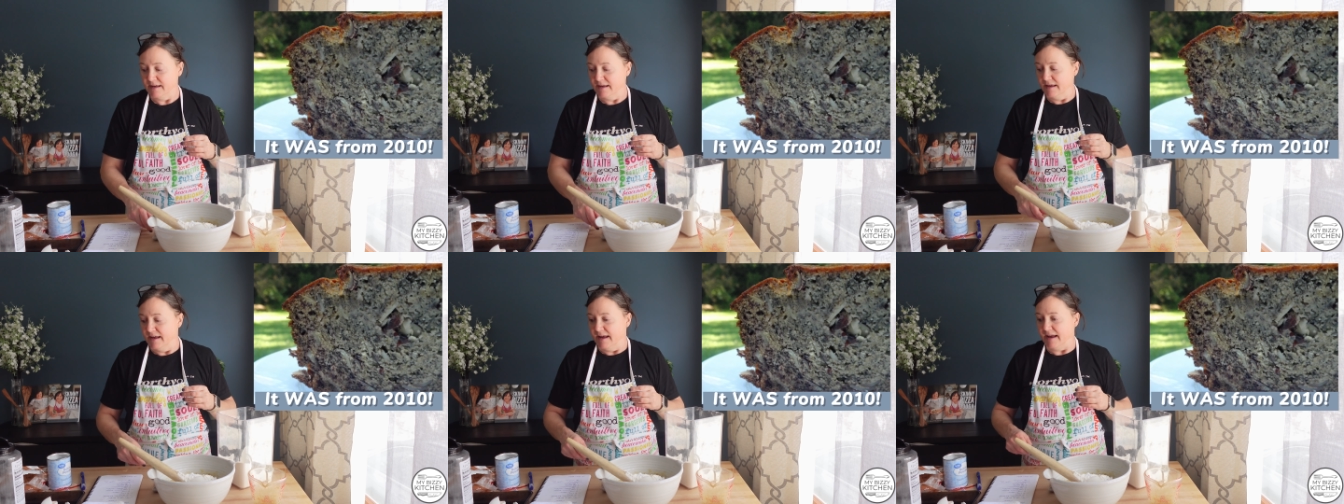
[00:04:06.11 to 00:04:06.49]

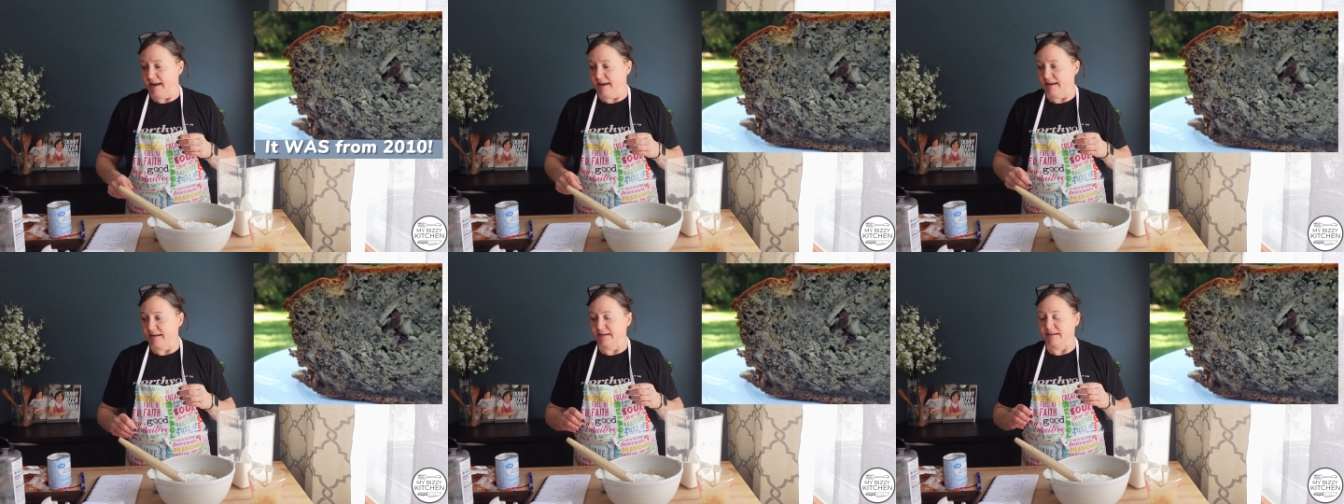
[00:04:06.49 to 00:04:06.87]
Yes.
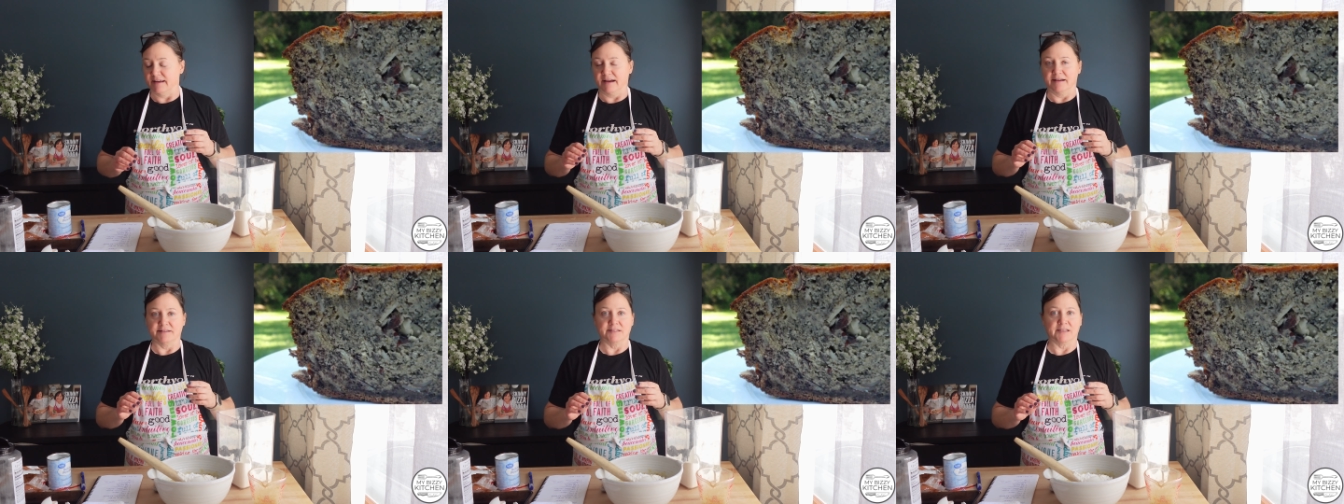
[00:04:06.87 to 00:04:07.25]
And
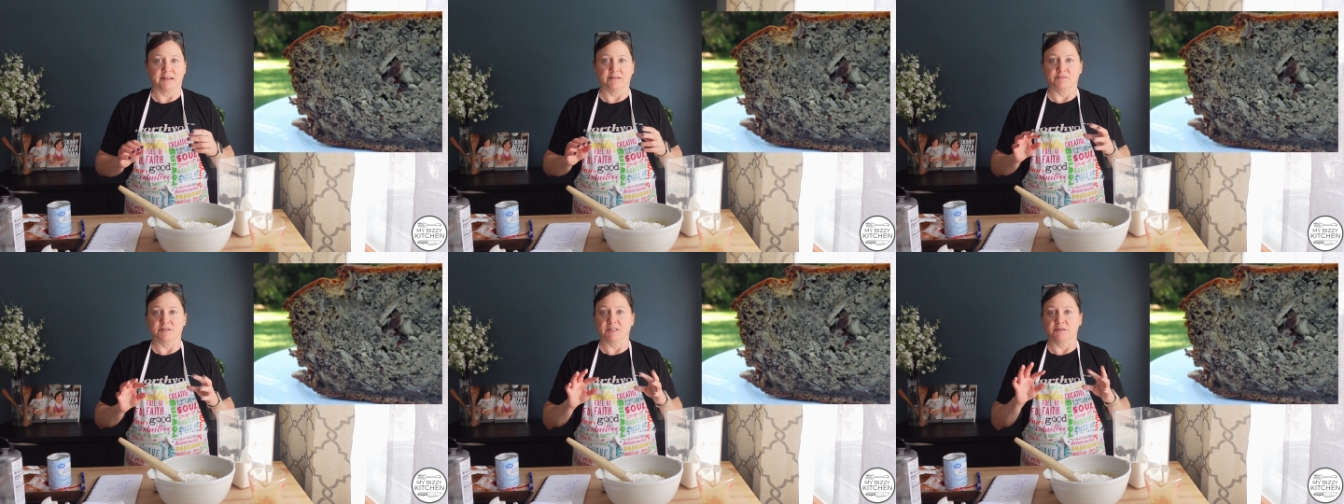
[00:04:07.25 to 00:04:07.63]
I said
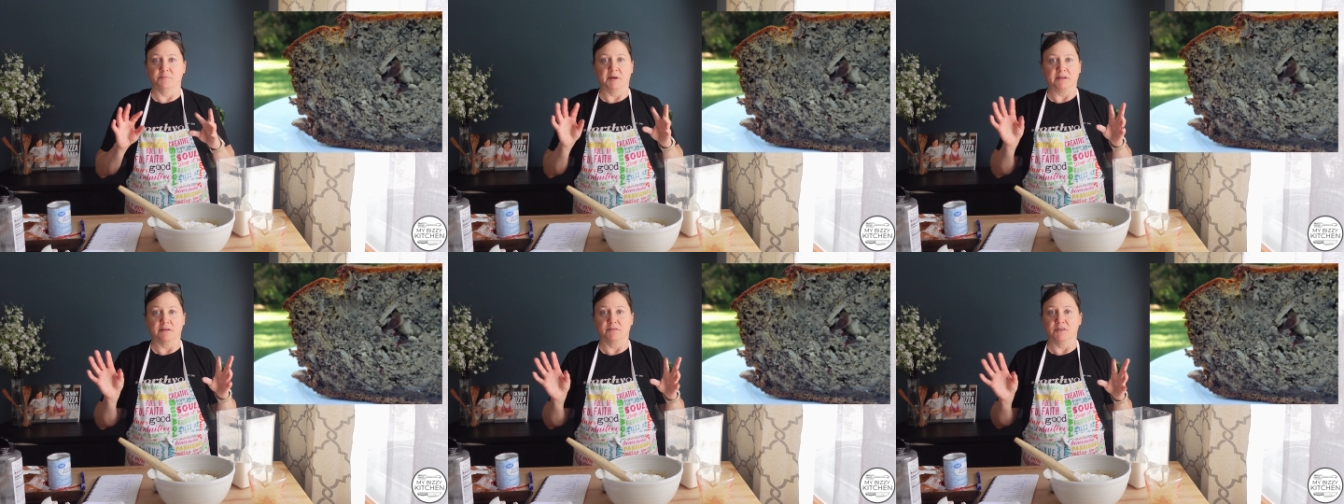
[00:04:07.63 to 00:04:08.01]
it was
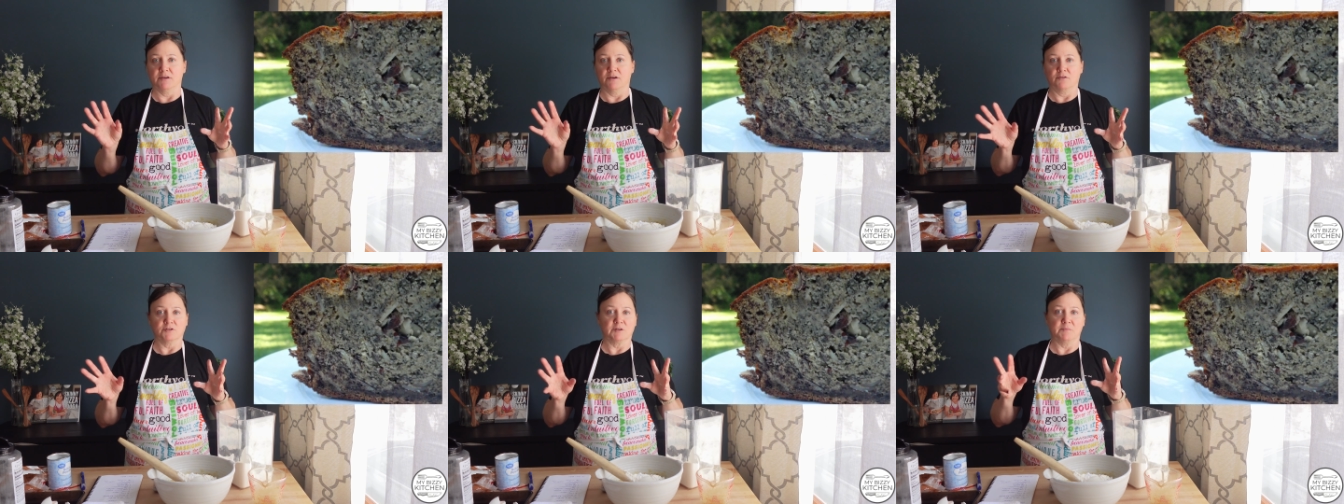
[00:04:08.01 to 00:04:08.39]
the
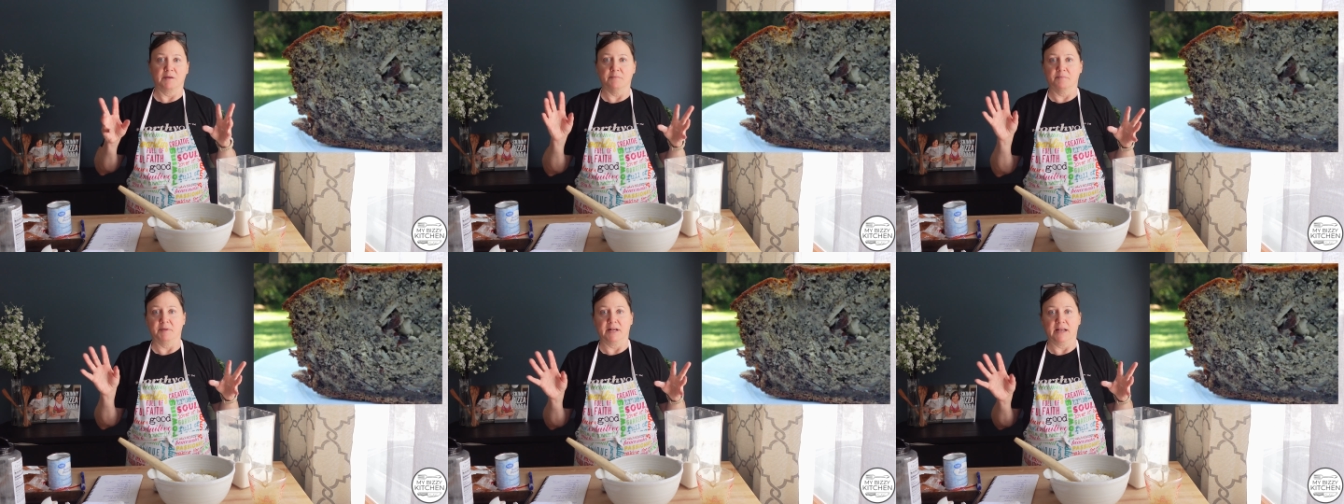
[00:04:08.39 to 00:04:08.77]

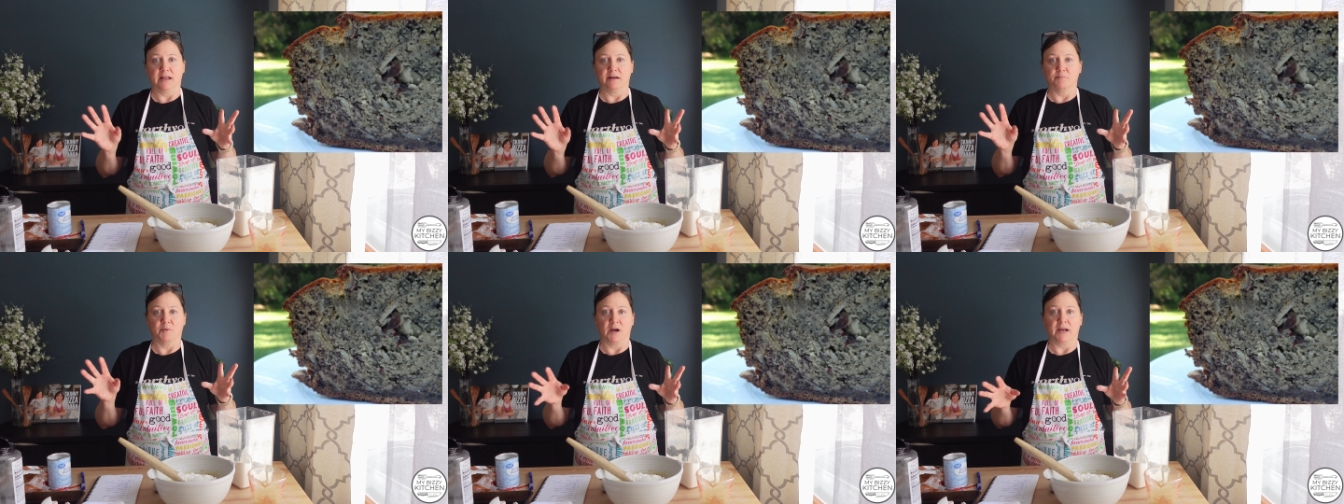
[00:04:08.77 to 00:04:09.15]
ultimate
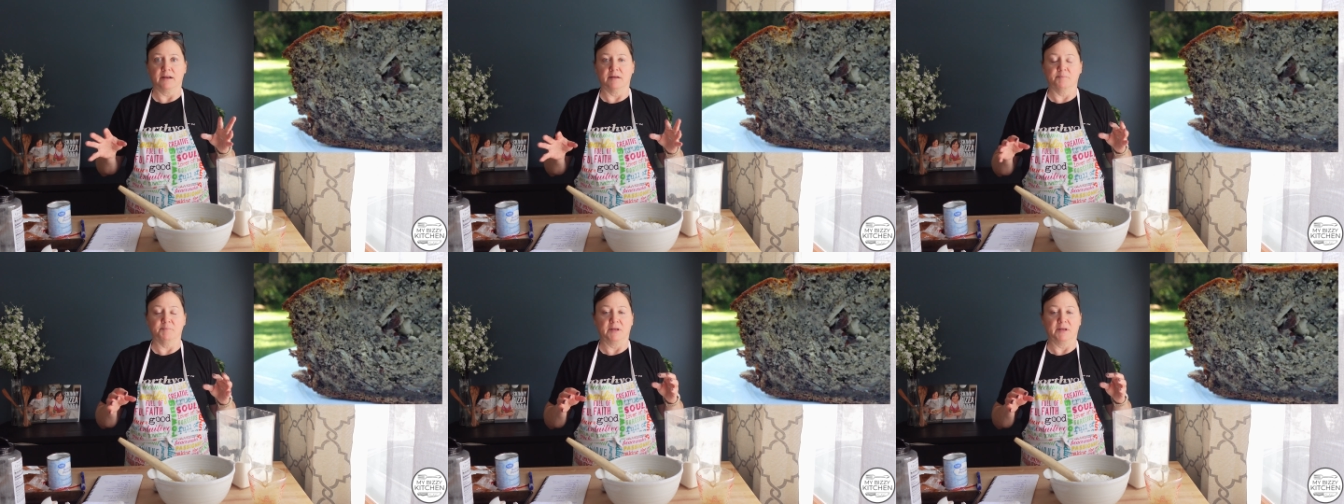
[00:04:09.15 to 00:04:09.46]
banana bread,